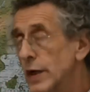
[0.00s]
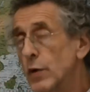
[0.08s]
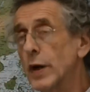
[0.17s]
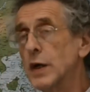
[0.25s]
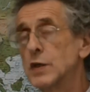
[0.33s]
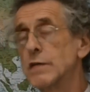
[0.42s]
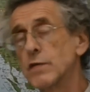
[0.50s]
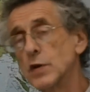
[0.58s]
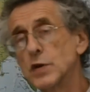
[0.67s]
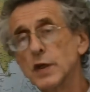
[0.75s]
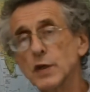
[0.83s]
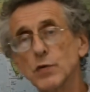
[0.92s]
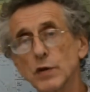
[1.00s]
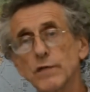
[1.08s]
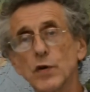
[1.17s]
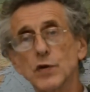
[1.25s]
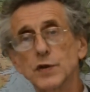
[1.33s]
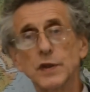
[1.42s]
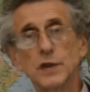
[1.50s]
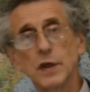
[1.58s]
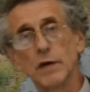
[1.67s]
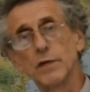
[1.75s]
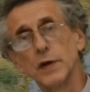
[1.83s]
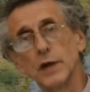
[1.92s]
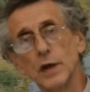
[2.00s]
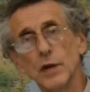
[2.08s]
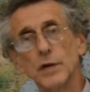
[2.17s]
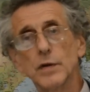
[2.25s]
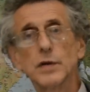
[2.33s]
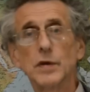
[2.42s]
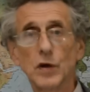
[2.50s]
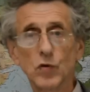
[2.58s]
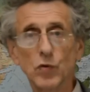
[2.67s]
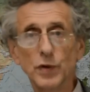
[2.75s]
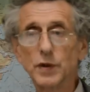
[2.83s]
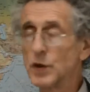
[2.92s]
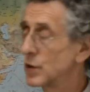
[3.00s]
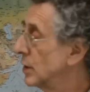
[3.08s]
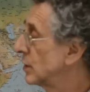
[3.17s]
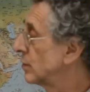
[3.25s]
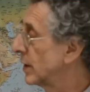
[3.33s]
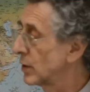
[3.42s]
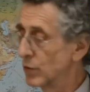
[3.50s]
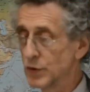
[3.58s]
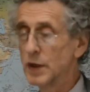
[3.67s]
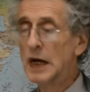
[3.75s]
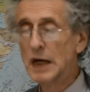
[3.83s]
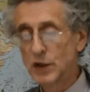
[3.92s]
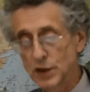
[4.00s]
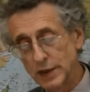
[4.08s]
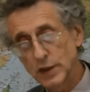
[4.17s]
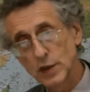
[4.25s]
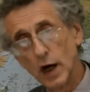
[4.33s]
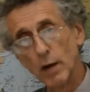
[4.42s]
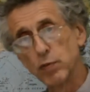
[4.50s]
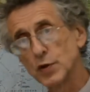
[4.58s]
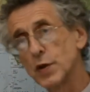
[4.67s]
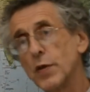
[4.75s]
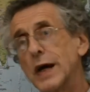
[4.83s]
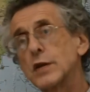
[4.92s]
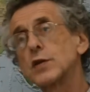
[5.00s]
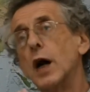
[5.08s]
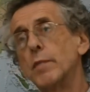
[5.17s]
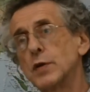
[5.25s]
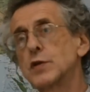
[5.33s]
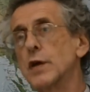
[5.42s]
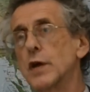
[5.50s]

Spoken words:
3 weeks of continuous frost in southern England, according to church records. Just an example. So that type of